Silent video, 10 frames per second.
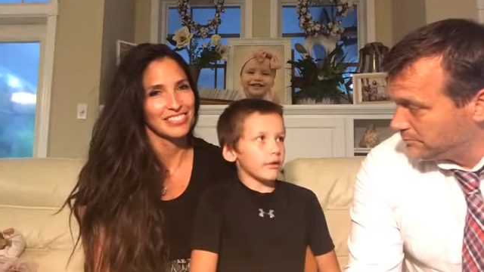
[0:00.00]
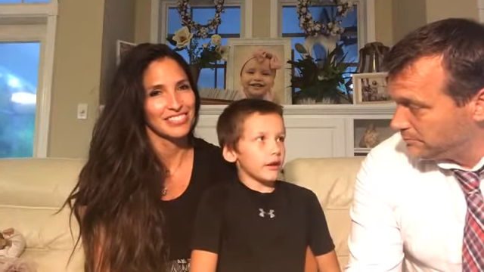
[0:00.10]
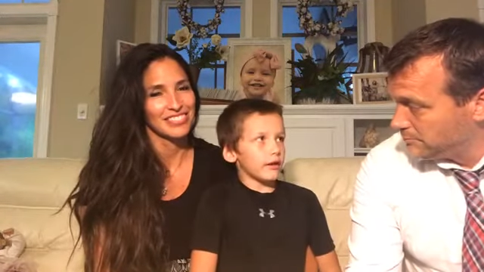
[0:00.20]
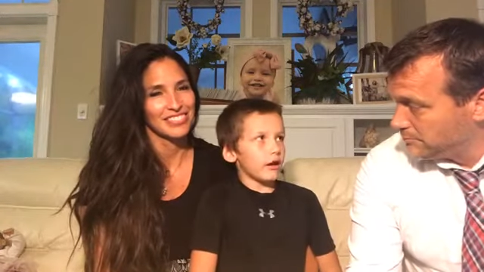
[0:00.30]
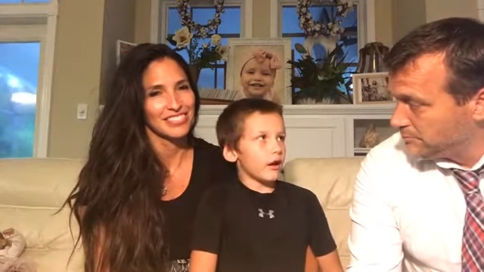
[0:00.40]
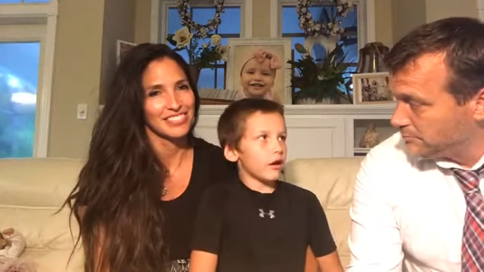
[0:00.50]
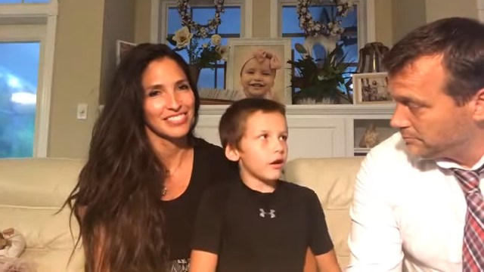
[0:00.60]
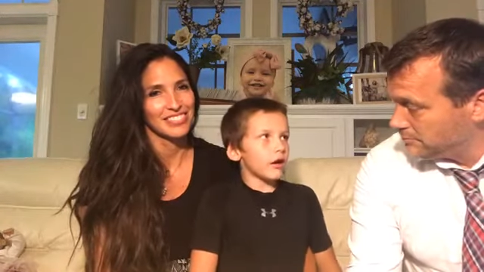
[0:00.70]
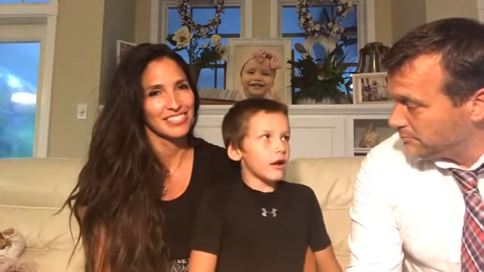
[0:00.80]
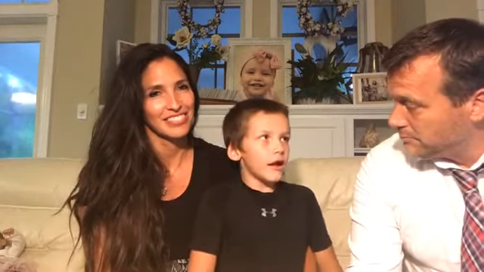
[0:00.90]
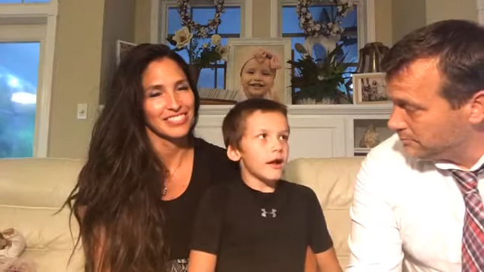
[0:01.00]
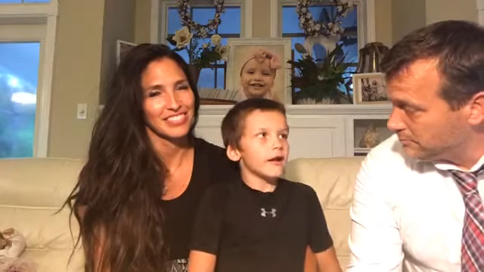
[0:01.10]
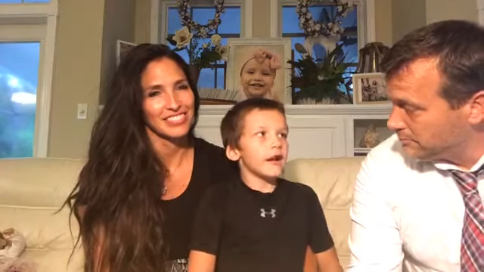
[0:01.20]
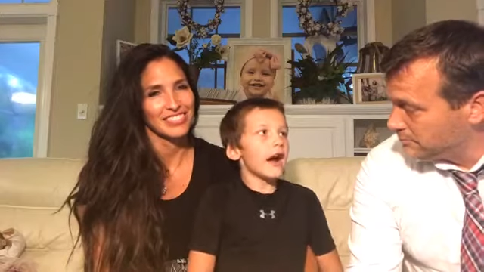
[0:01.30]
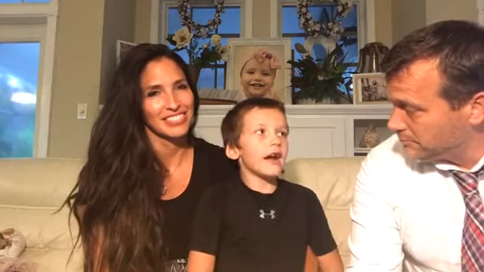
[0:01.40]
Speaker 1: Layla. Mm-hmm.
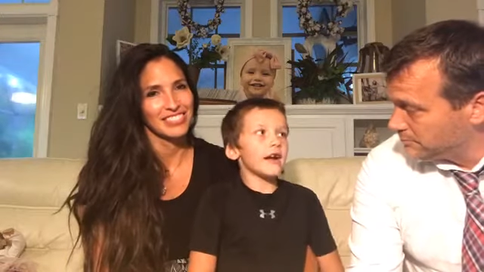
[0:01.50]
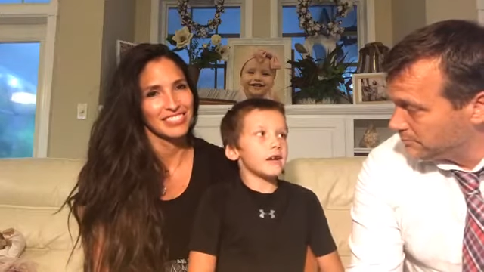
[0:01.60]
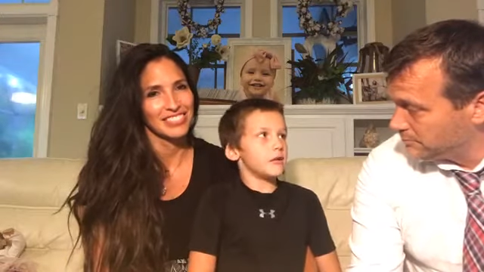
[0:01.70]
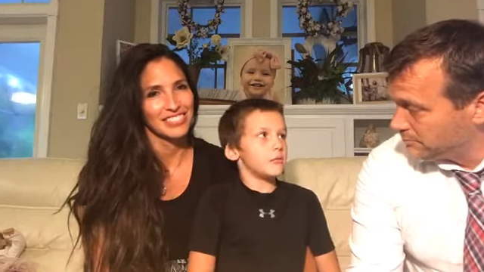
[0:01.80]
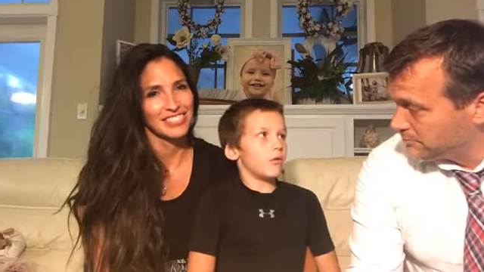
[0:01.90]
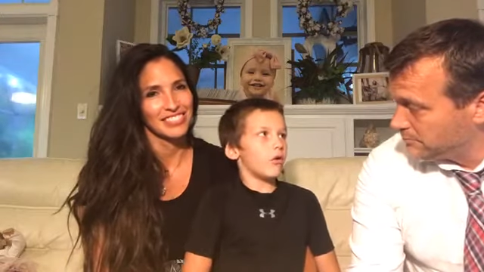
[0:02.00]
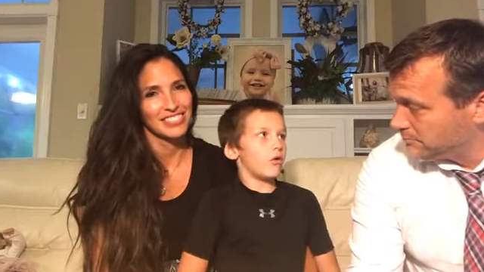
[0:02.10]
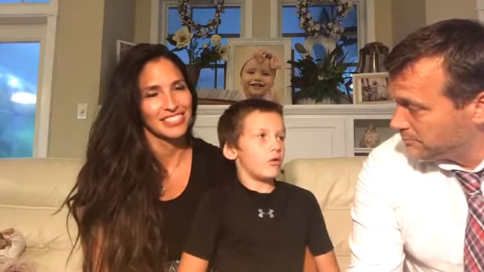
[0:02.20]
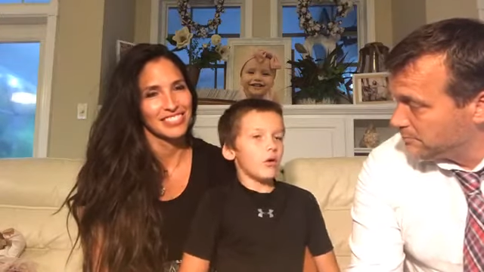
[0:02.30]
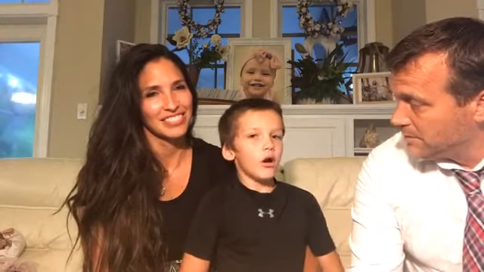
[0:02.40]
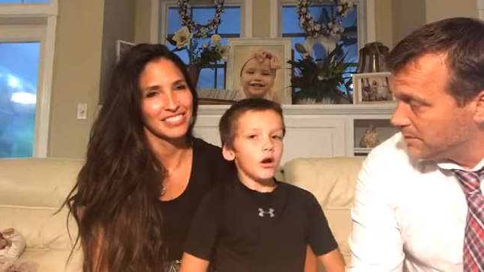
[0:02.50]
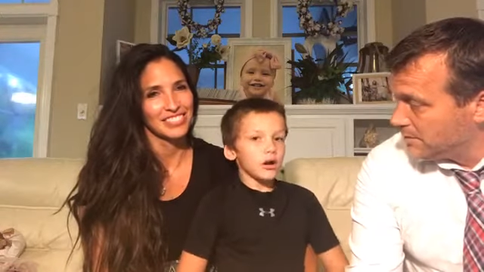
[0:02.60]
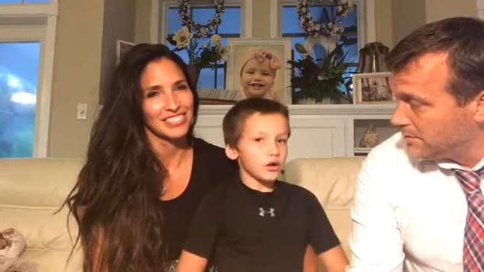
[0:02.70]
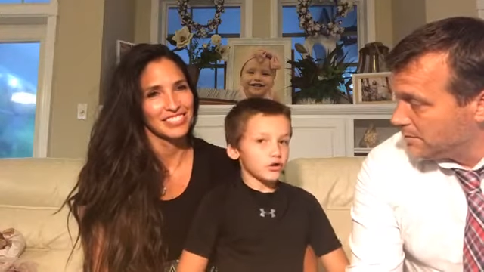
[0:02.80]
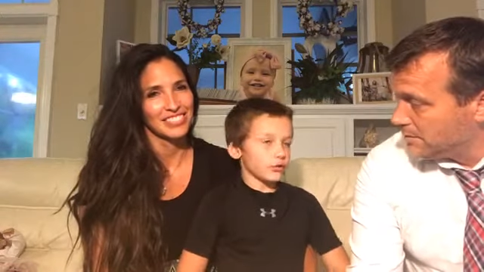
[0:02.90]
Not anymore.
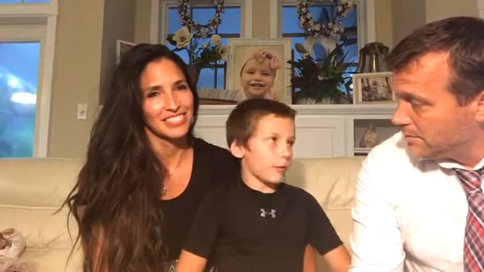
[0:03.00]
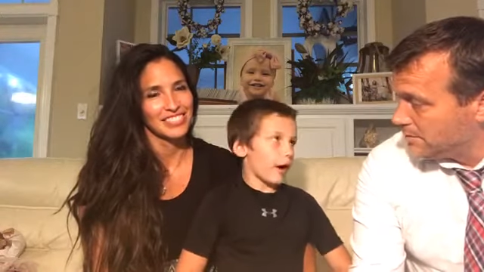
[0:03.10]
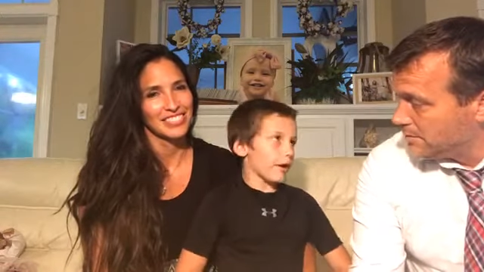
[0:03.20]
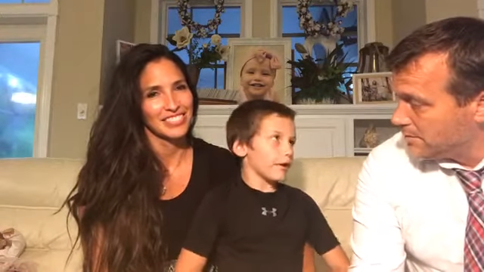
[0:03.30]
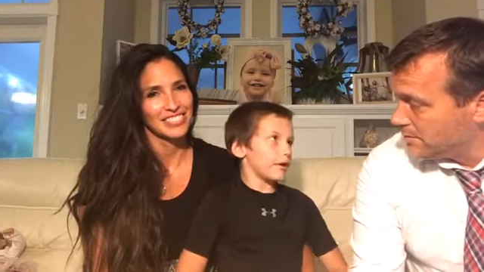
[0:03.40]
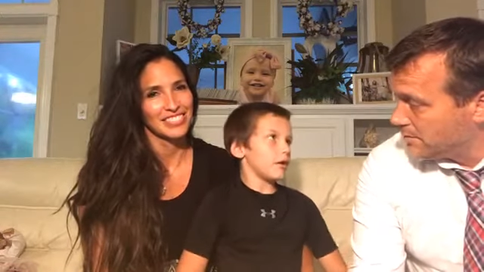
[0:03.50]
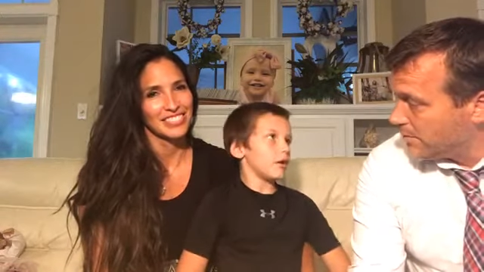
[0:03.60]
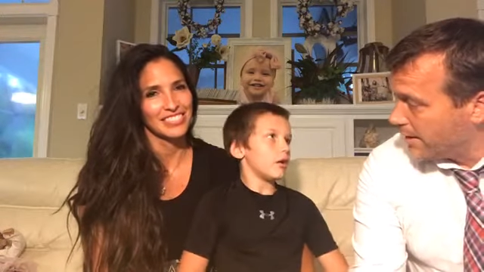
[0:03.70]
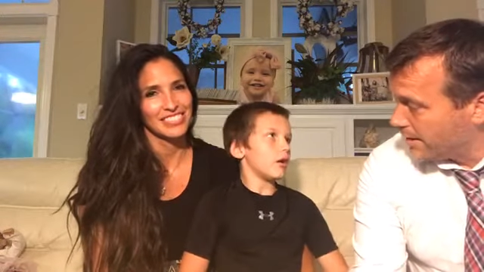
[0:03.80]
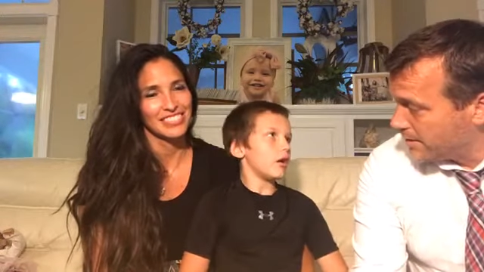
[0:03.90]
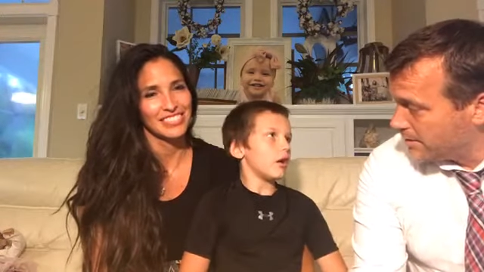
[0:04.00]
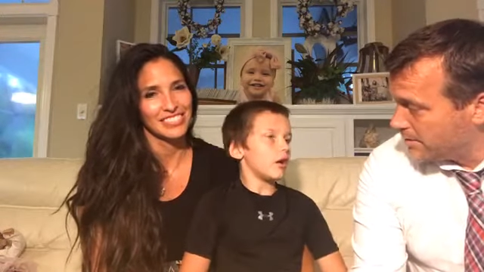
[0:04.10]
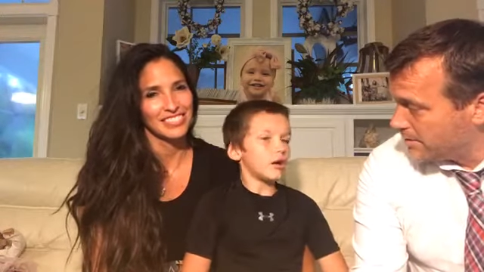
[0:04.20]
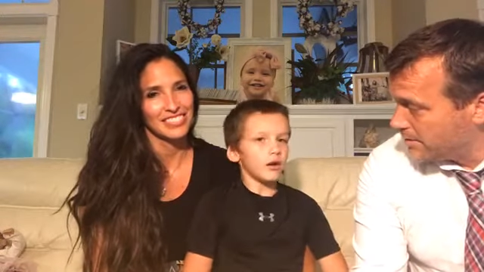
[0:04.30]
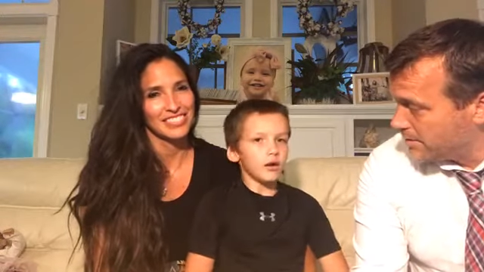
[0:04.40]
Cause why? Why?
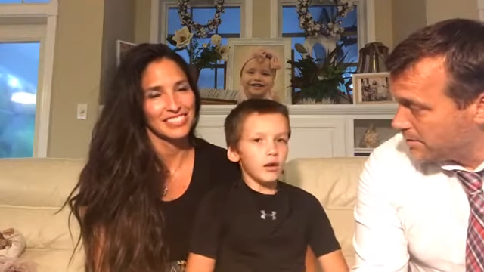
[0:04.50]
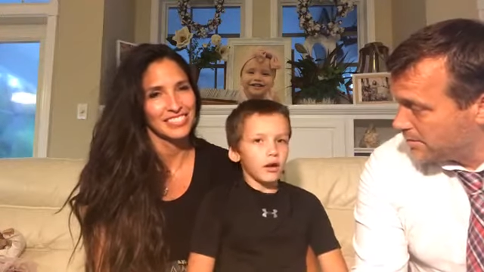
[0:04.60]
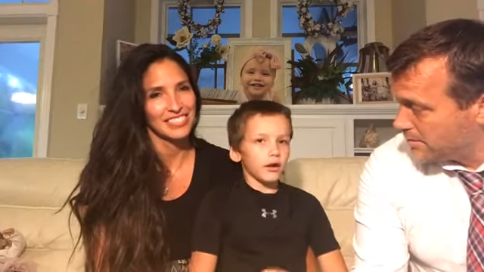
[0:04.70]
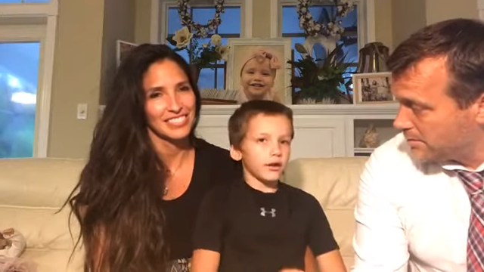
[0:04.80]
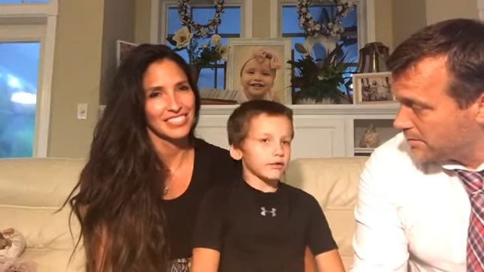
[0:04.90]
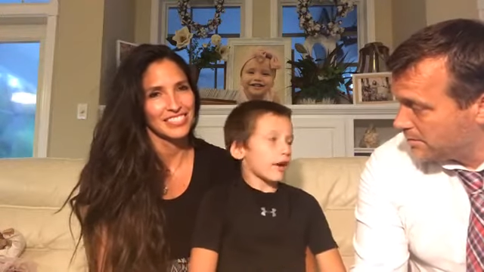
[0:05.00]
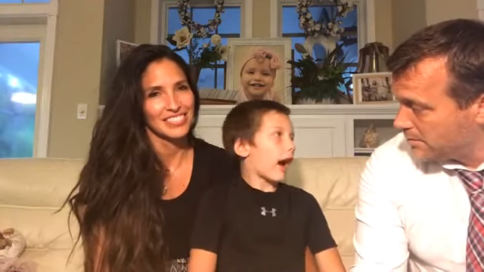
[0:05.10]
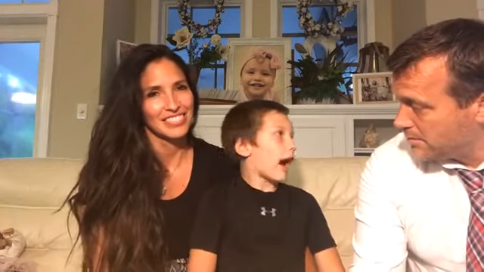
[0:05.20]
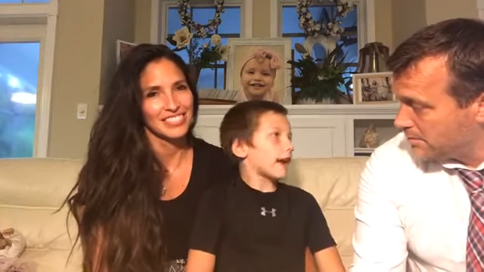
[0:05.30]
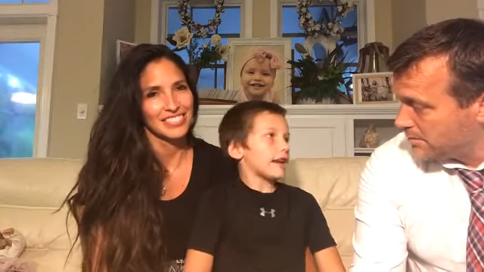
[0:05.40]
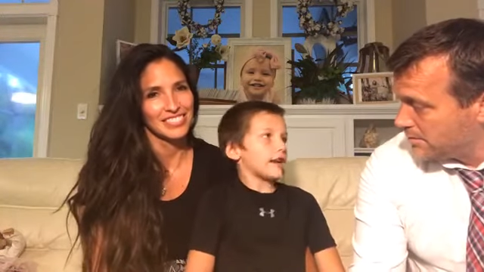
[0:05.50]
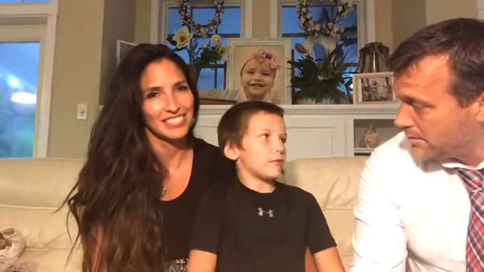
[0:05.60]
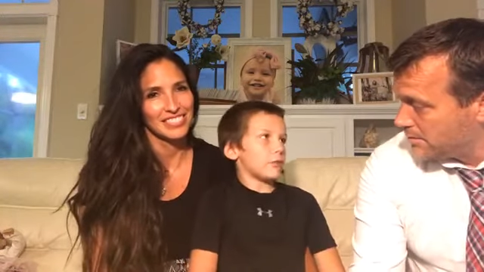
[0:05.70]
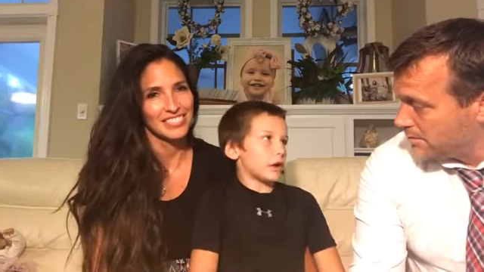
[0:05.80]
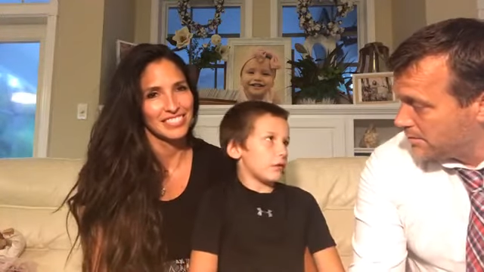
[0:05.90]
Because I can't play
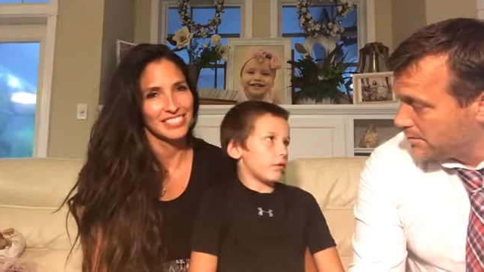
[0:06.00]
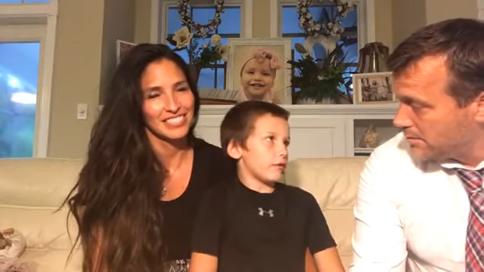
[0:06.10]
with